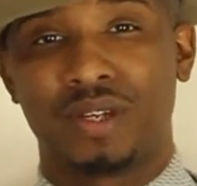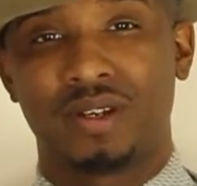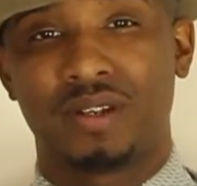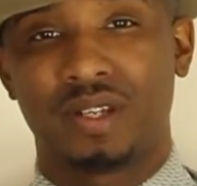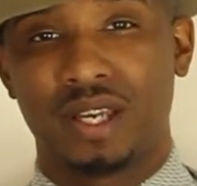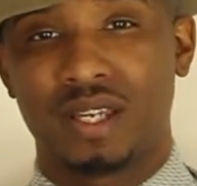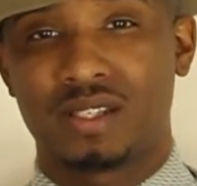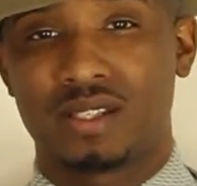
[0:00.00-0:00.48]

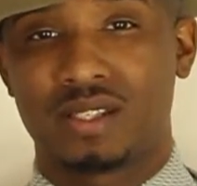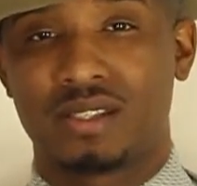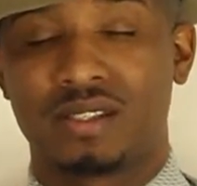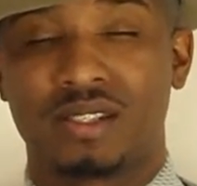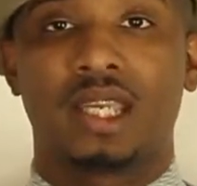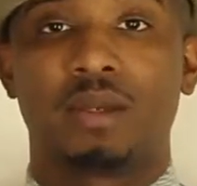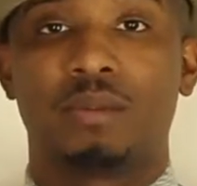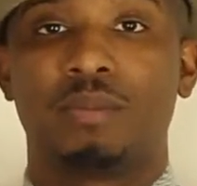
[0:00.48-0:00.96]
variations.
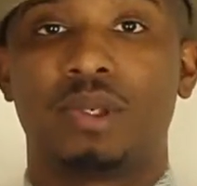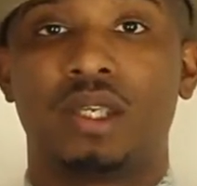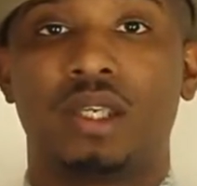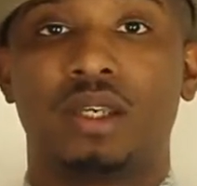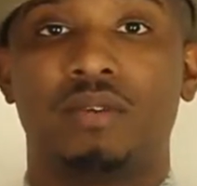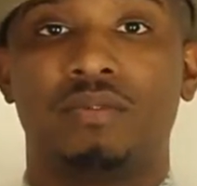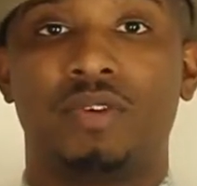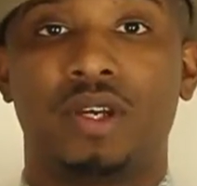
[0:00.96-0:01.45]
It can
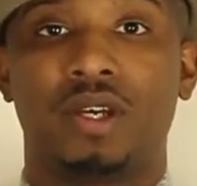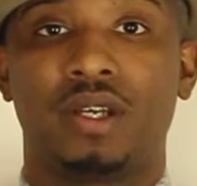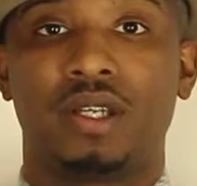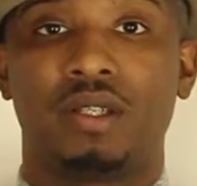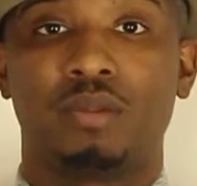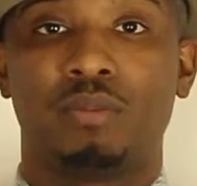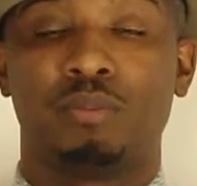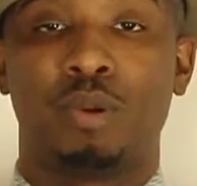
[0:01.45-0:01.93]
be
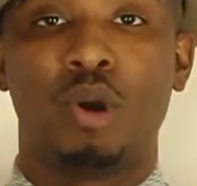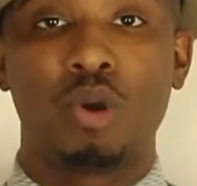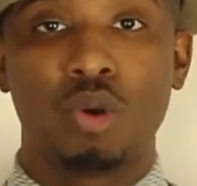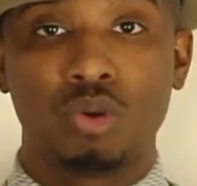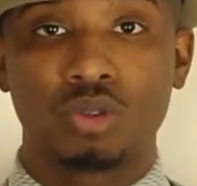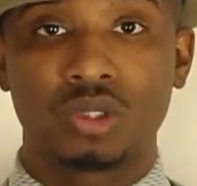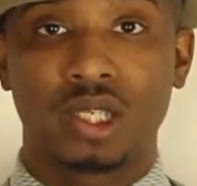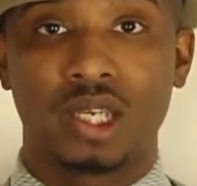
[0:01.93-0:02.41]
very
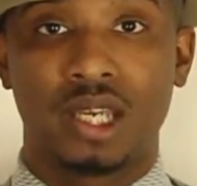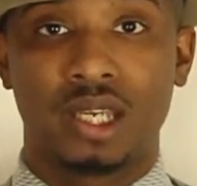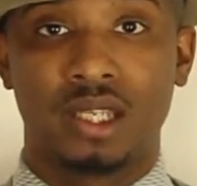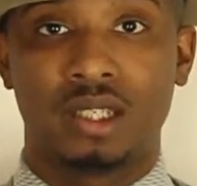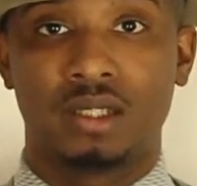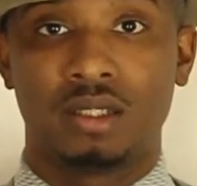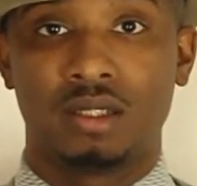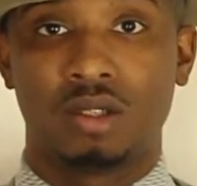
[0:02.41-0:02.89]
bold
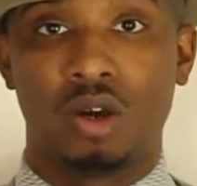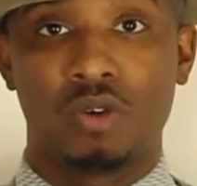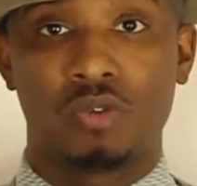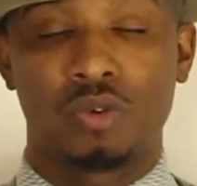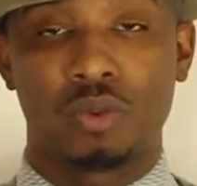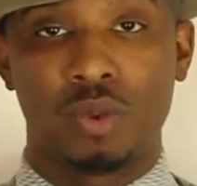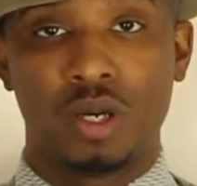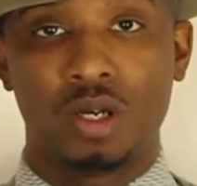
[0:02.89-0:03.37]
and
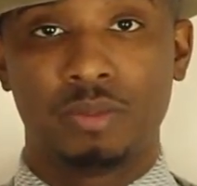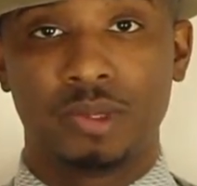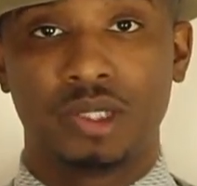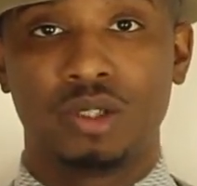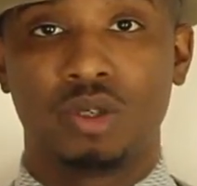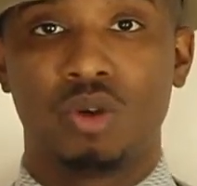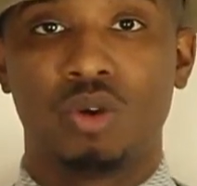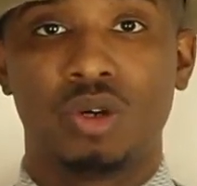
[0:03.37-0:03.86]

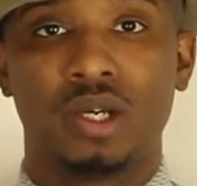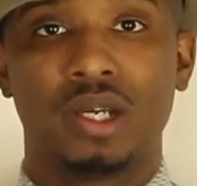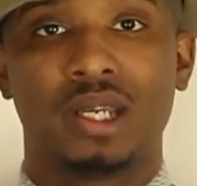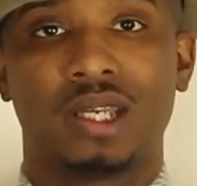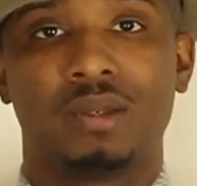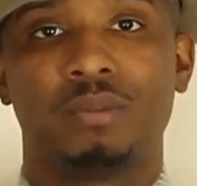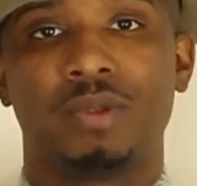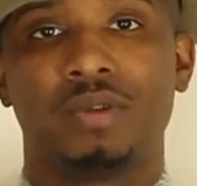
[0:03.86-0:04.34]
overwhelming, or
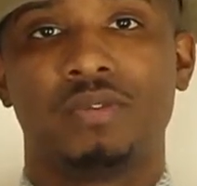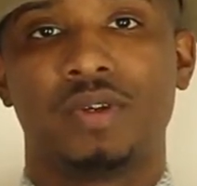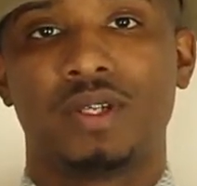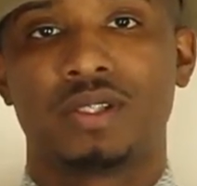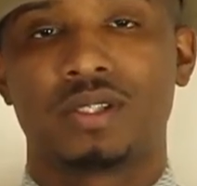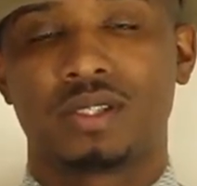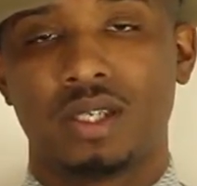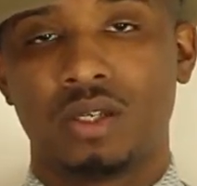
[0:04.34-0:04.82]
it can be
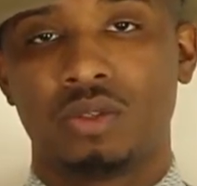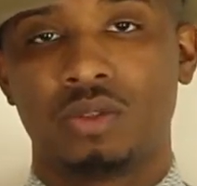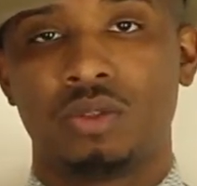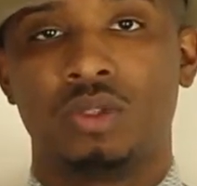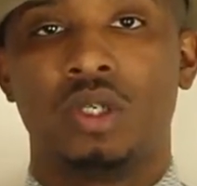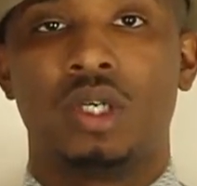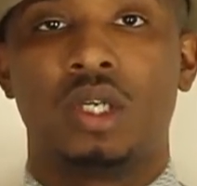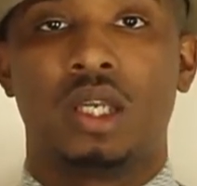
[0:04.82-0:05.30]
very
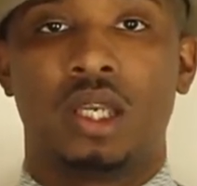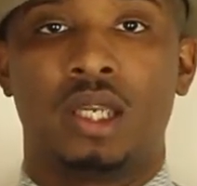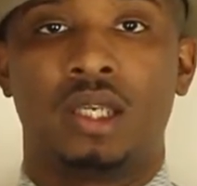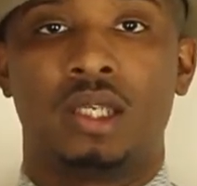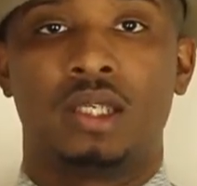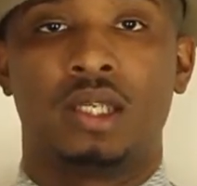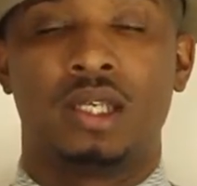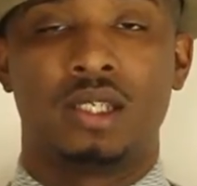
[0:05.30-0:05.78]
subtle
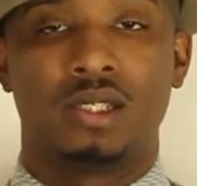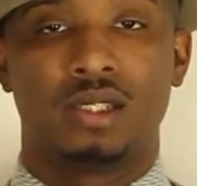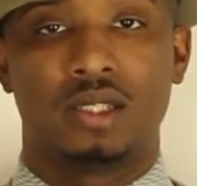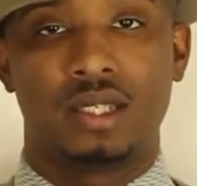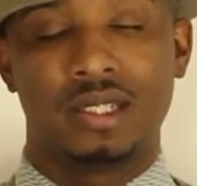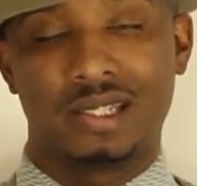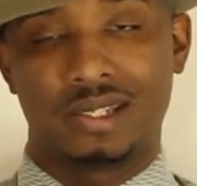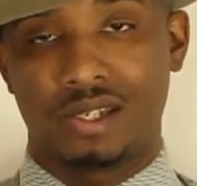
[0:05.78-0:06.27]
in
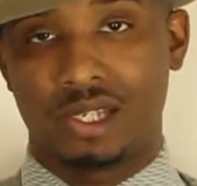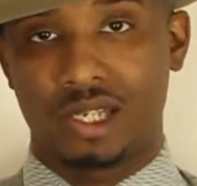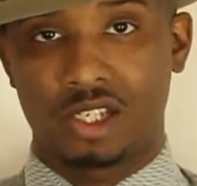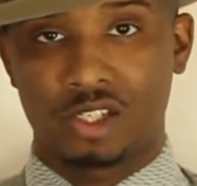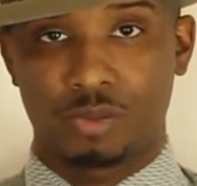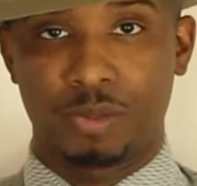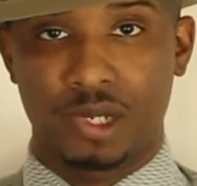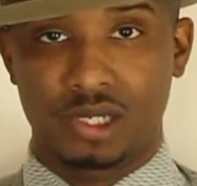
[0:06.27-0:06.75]
its
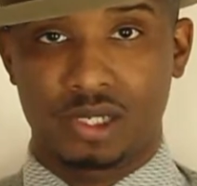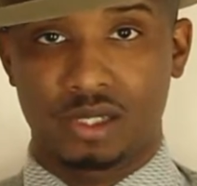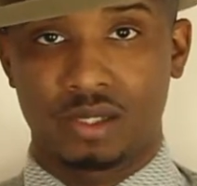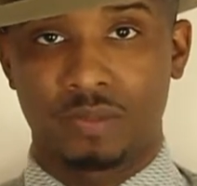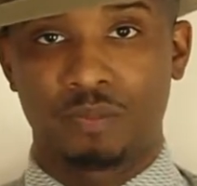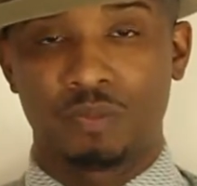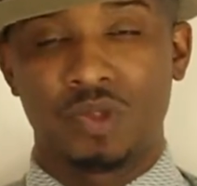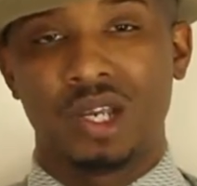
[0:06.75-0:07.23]
expression.